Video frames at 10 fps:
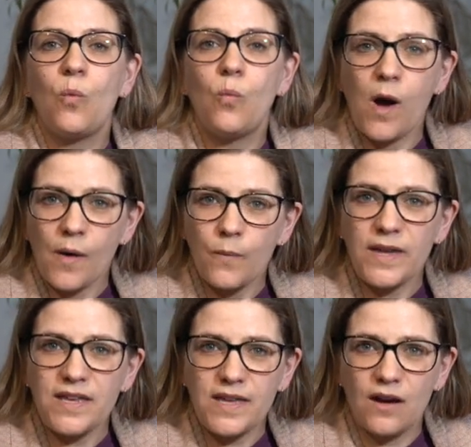what we
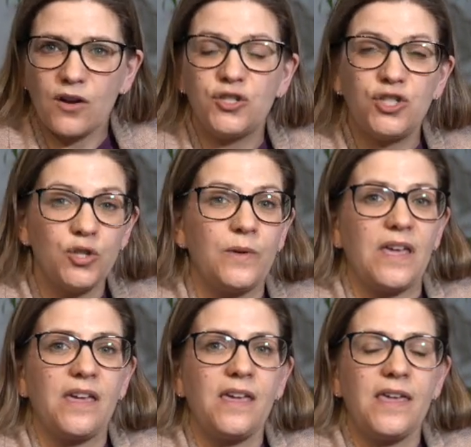are
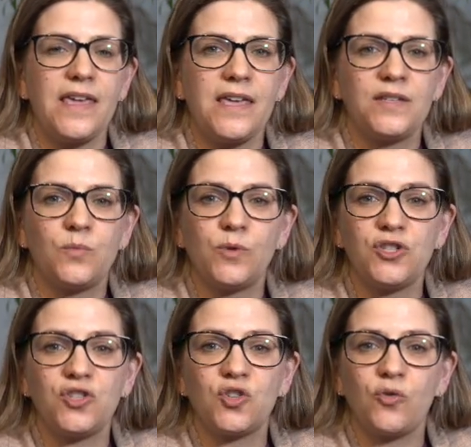doing is we're
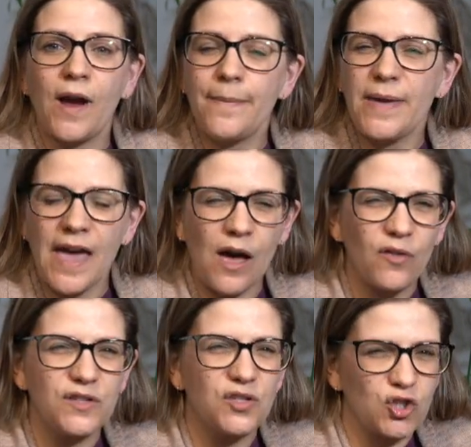describing how
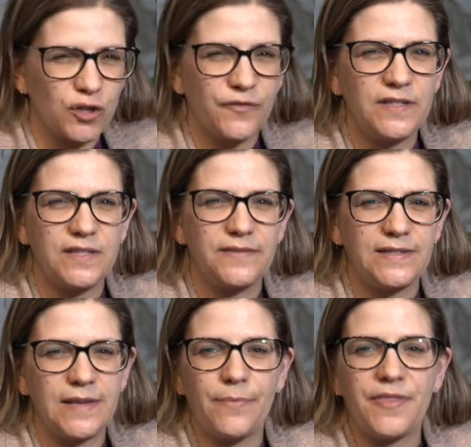the surface of
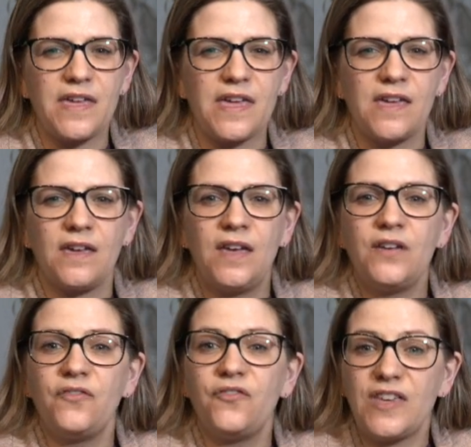something
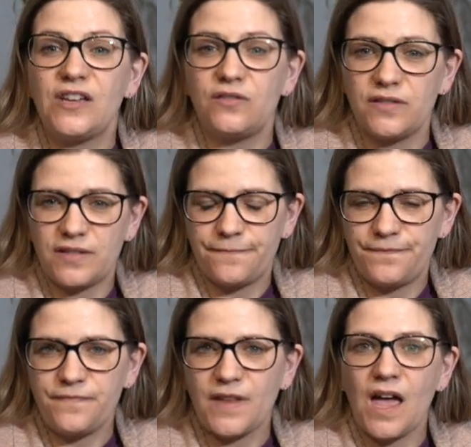feels
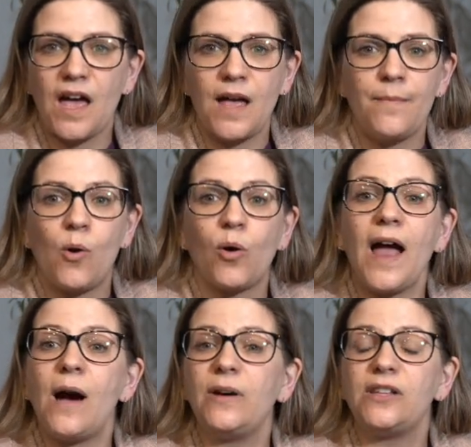or
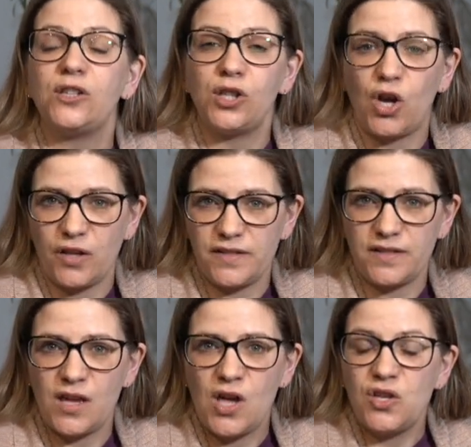how it
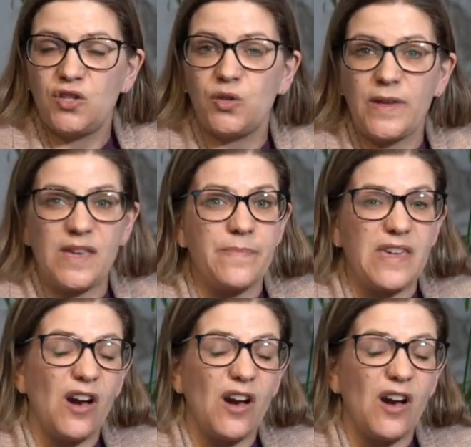looks. So it can be